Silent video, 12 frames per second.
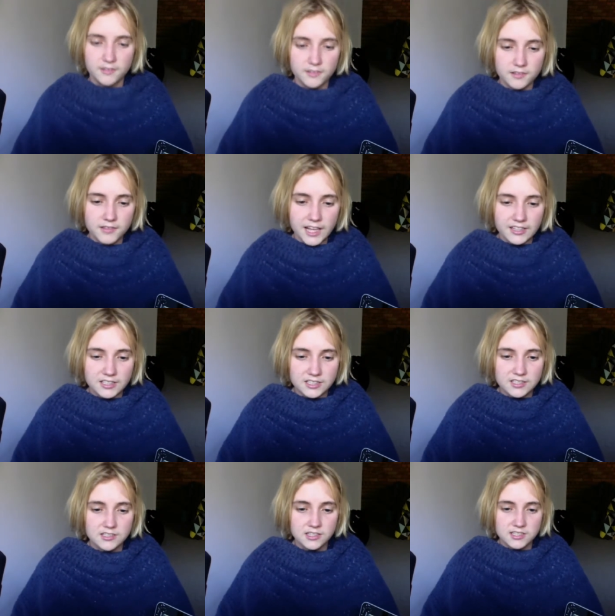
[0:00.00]

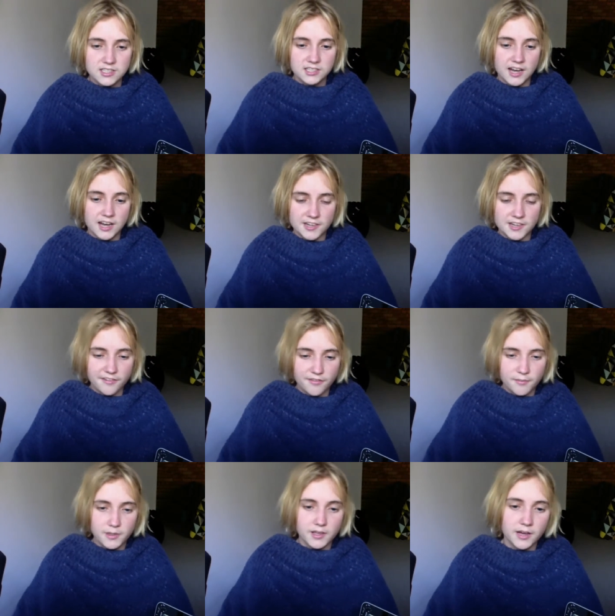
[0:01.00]
That's a 6 out of 10 for
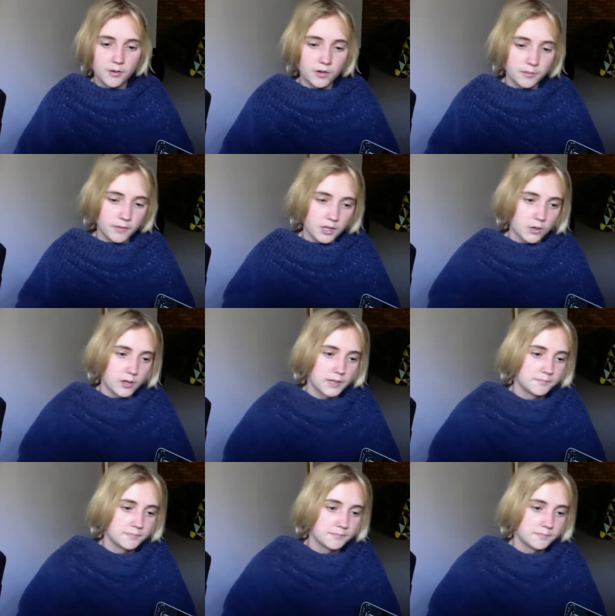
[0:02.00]
me, that one, by the way.